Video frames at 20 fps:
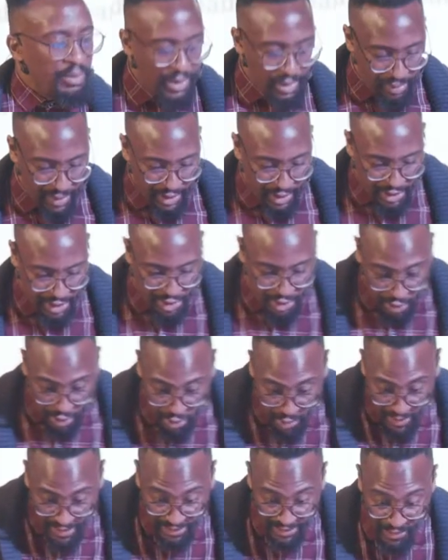Because you're
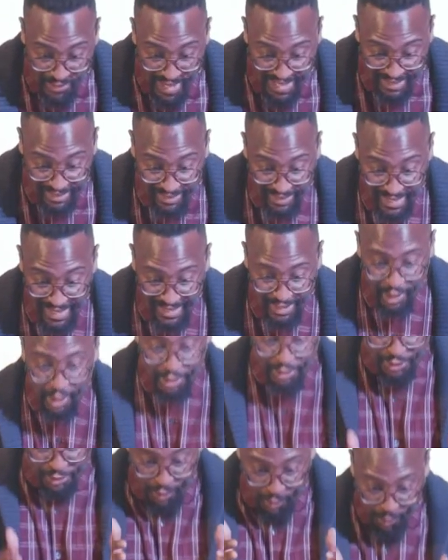doing the right thing.
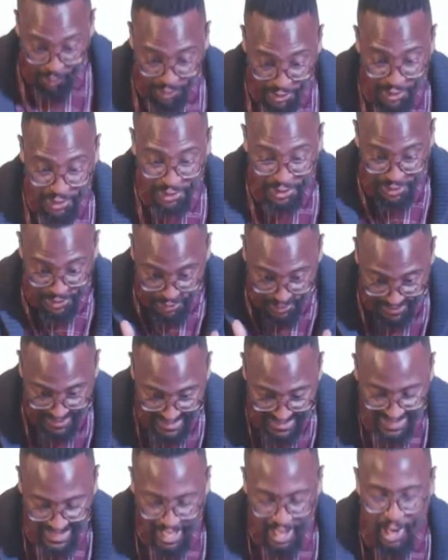God's called you to do
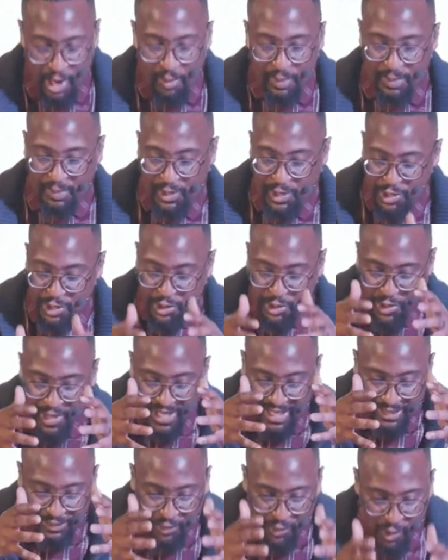this. But because you're doing it
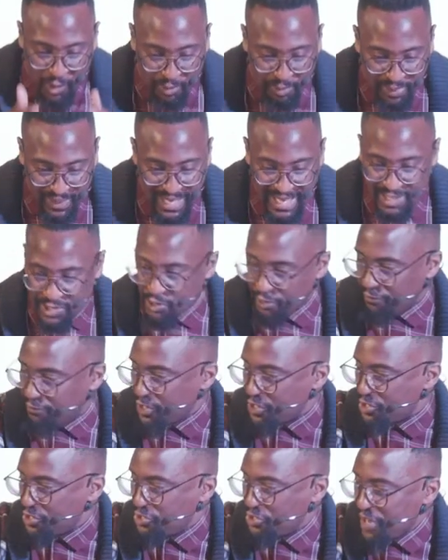at the wrong place, you're
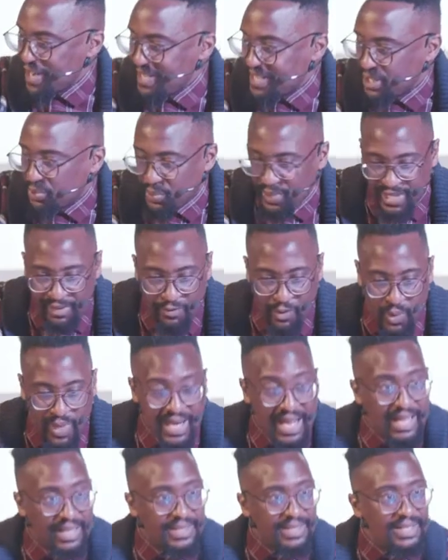frustrated with everyone
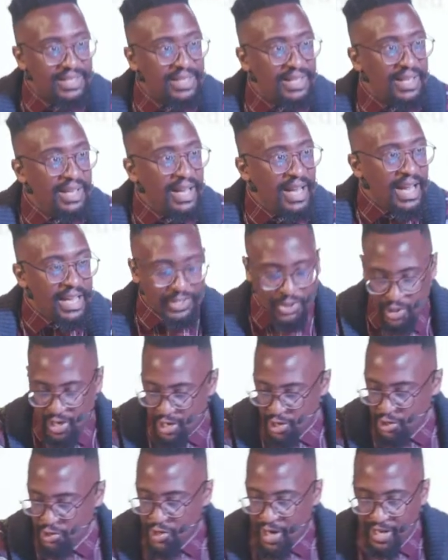else. And so now
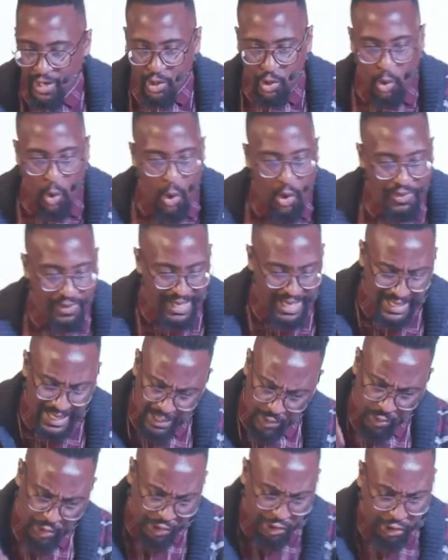you're trying to call, hey
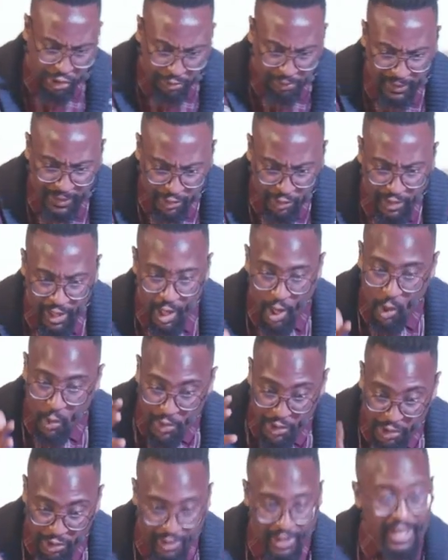guys, we should be doing, we
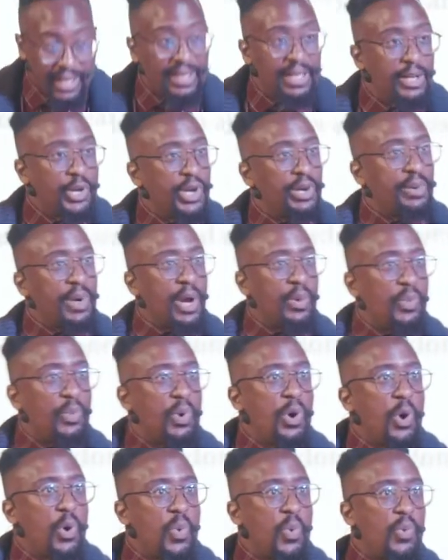should. And they're going,
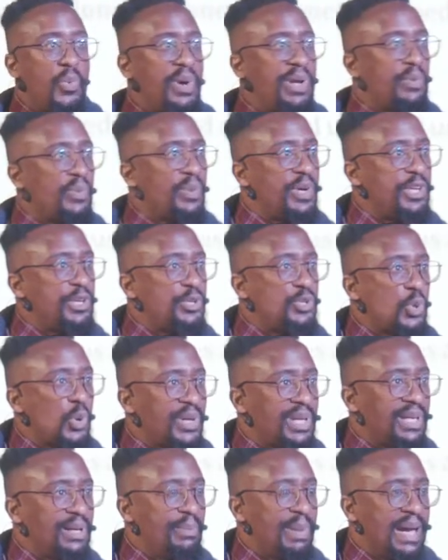whoa, wait, what are you
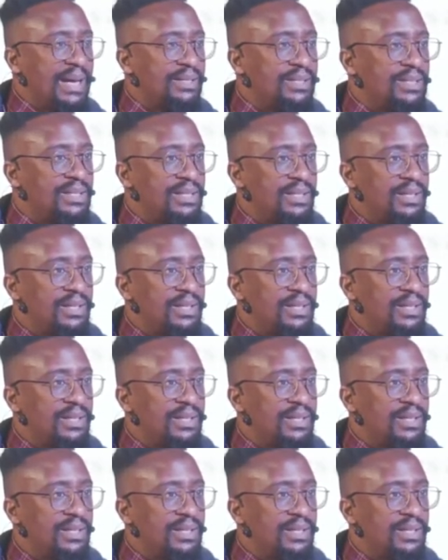talking about?